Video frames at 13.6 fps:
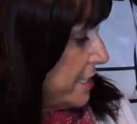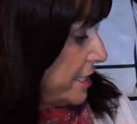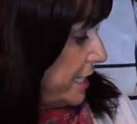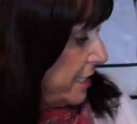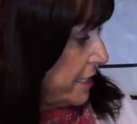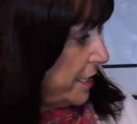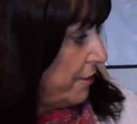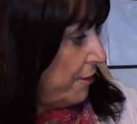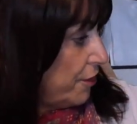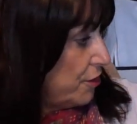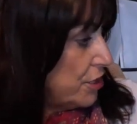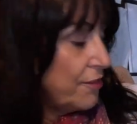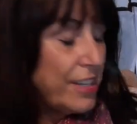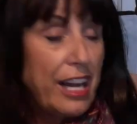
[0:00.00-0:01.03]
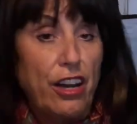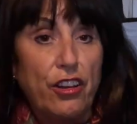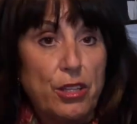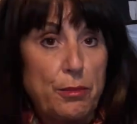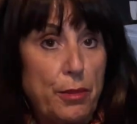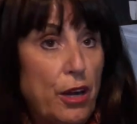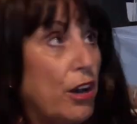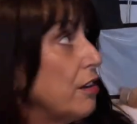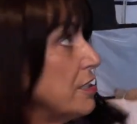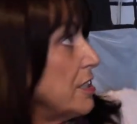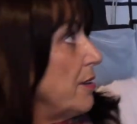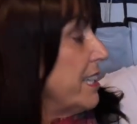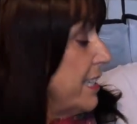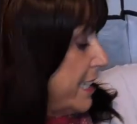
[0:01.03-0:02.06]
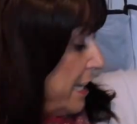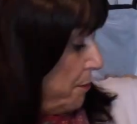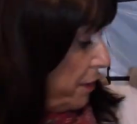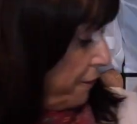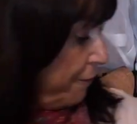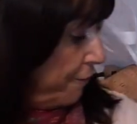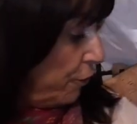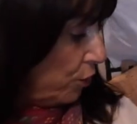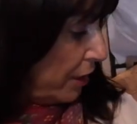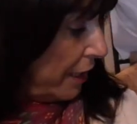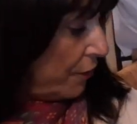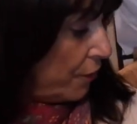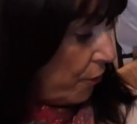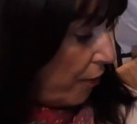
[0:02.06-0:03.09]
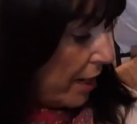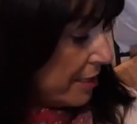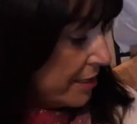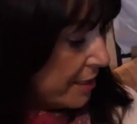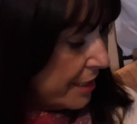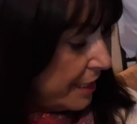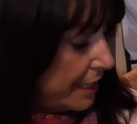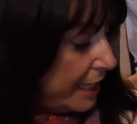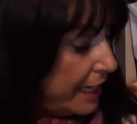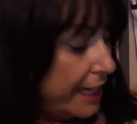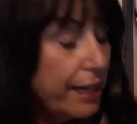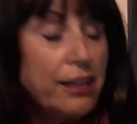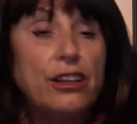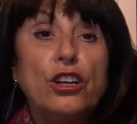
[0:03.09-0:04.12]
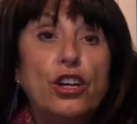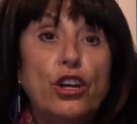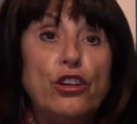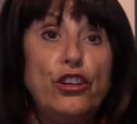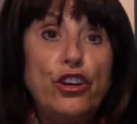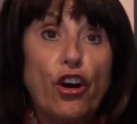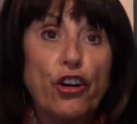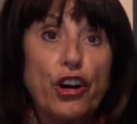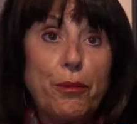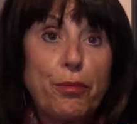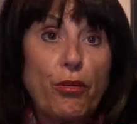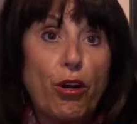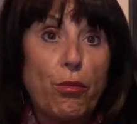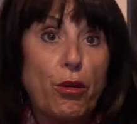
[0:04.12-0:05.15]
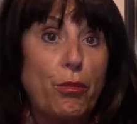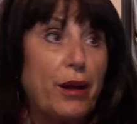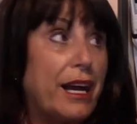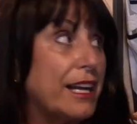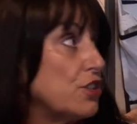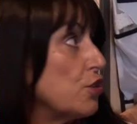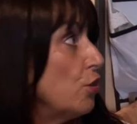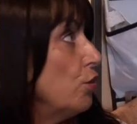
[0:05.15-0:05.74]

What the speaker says: sit in front of that other bar, so I could get my full length dresses in here, not a problem at